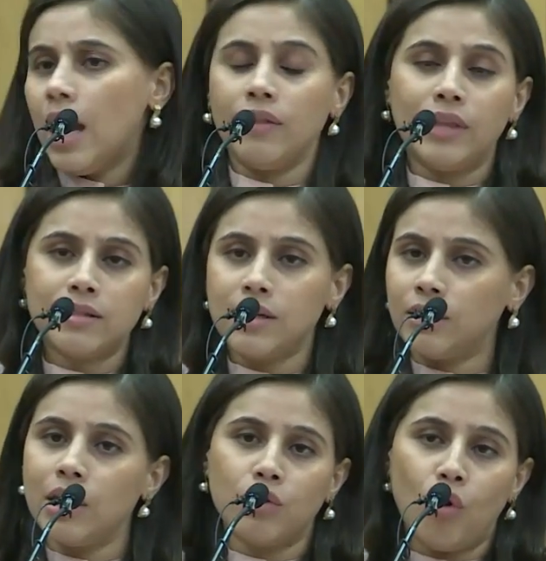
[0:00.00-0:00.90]
And there's
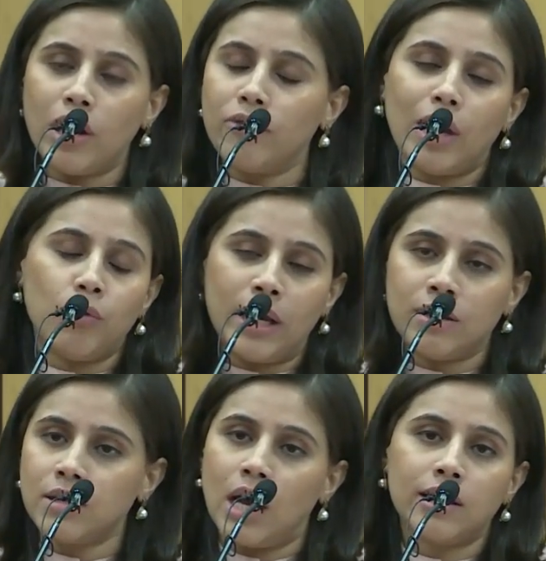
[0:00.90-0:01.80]
nothing wrong if I wear
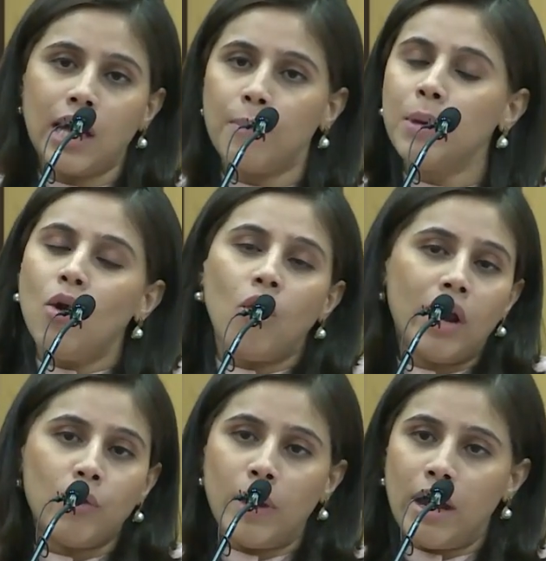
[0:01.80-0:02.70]
a skull cap, or
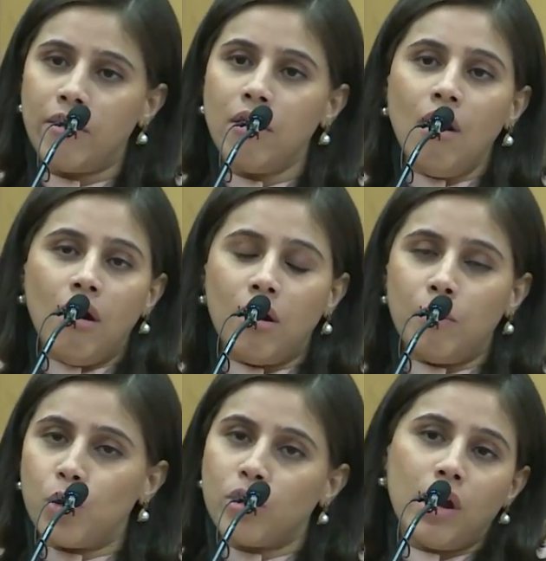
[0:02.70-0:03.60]
I wear a
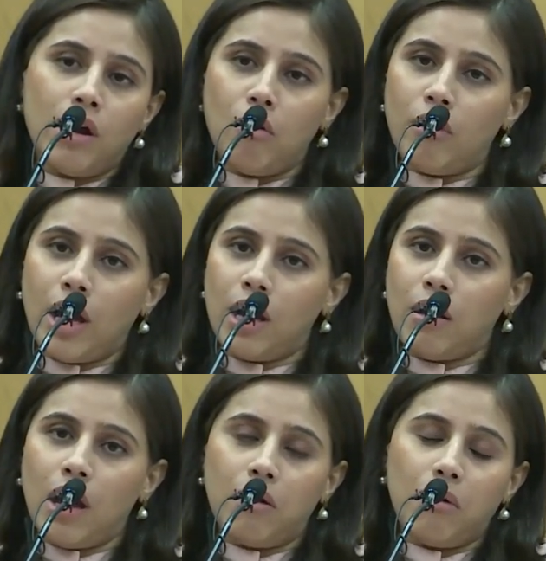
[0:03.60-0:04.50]
burqa, or
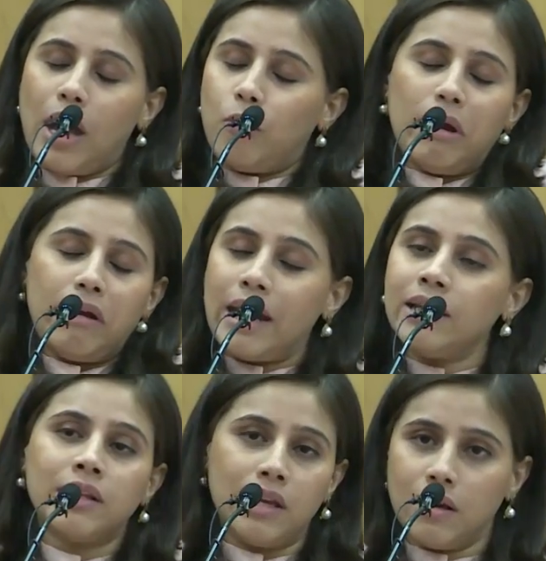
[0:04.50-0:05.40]
I wear
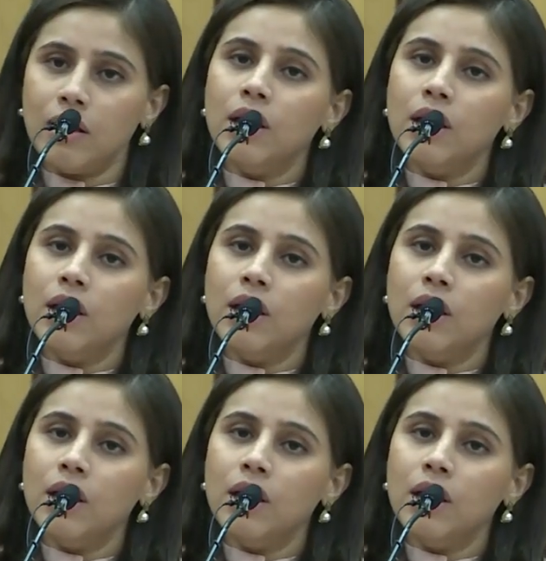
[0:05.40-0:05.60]
anything.